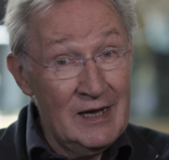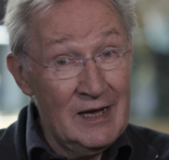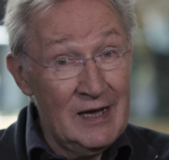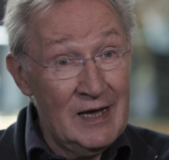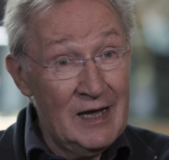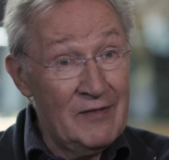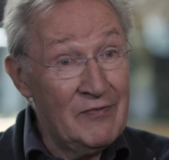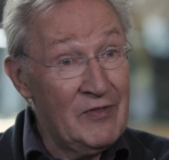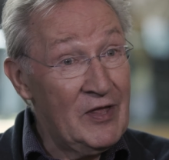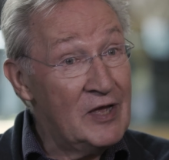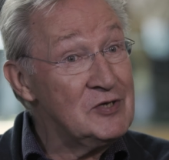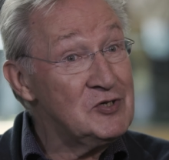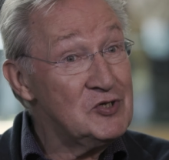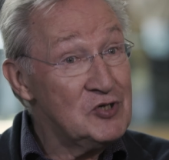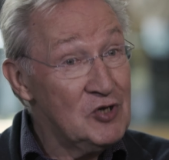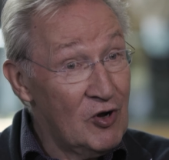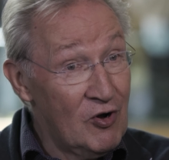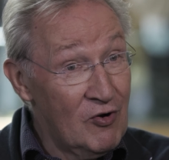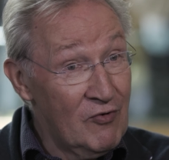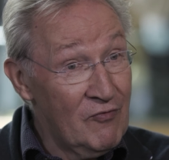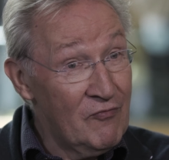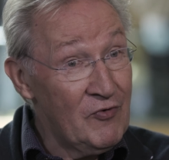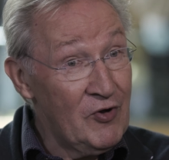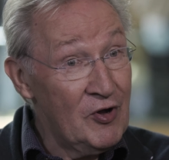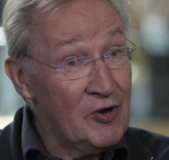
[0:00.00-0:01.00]
And they
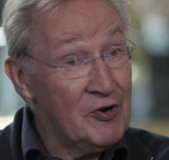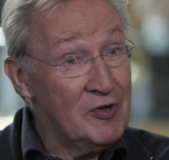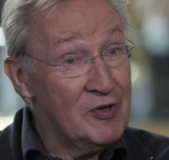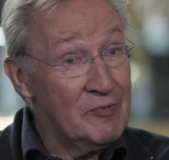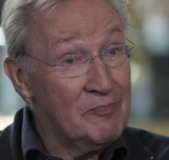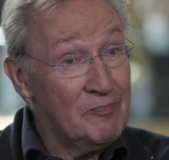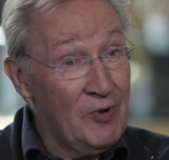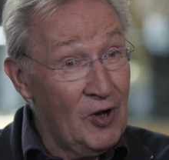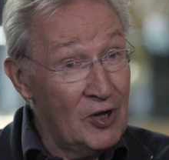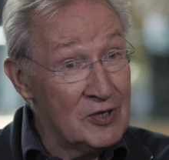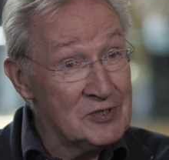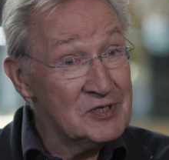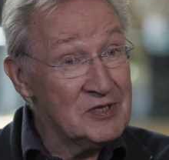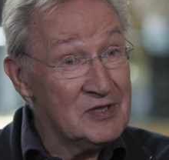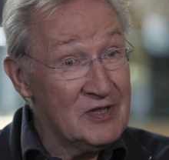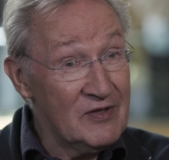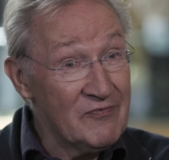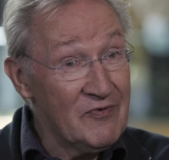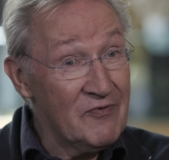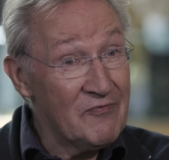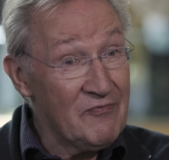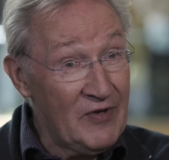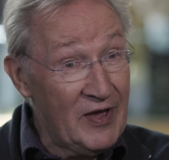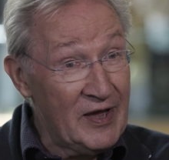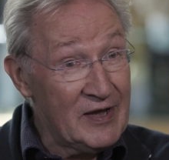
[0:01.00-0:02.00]
show a very
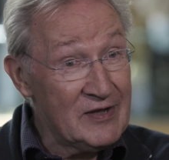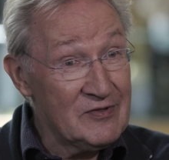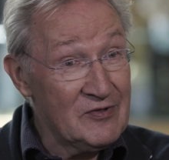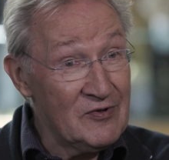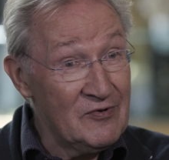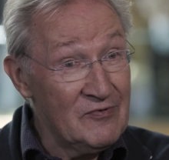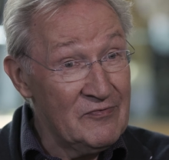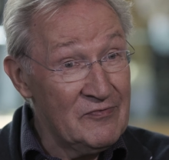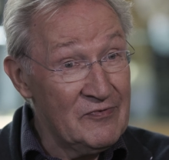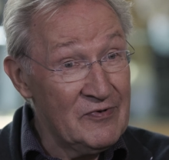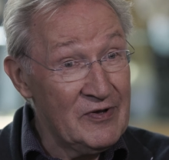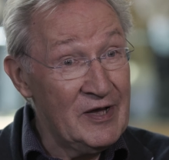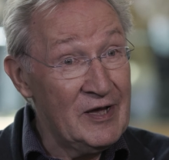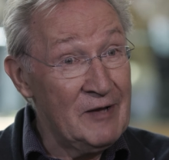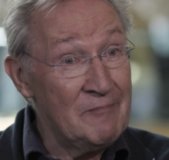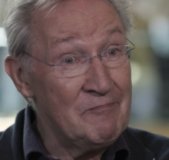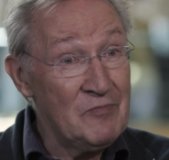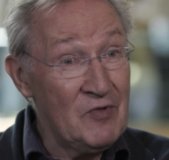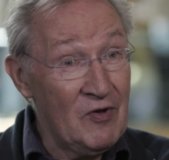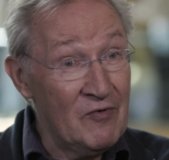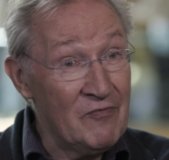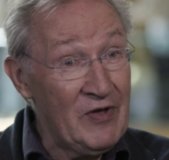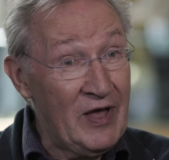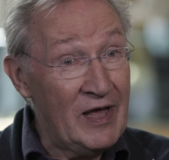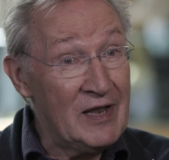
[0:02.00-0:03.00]
positive effect of
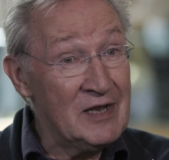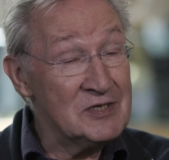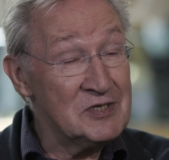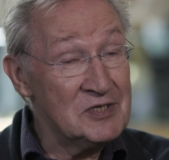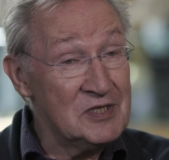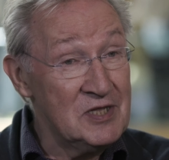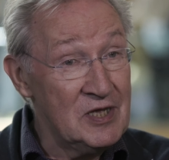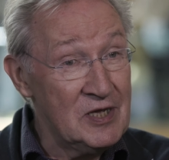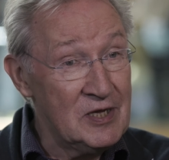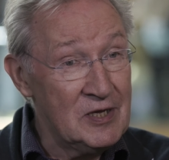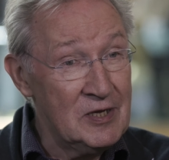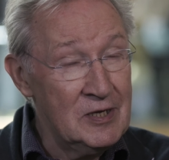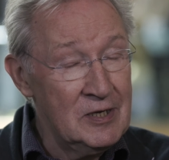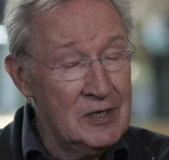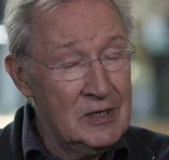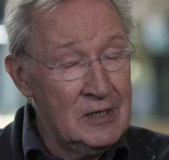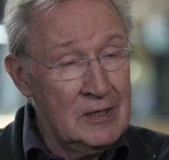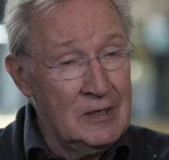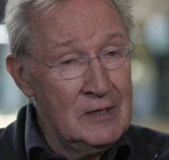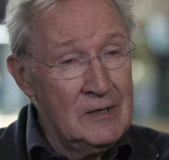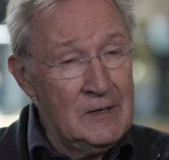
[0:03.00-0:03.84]
LSD.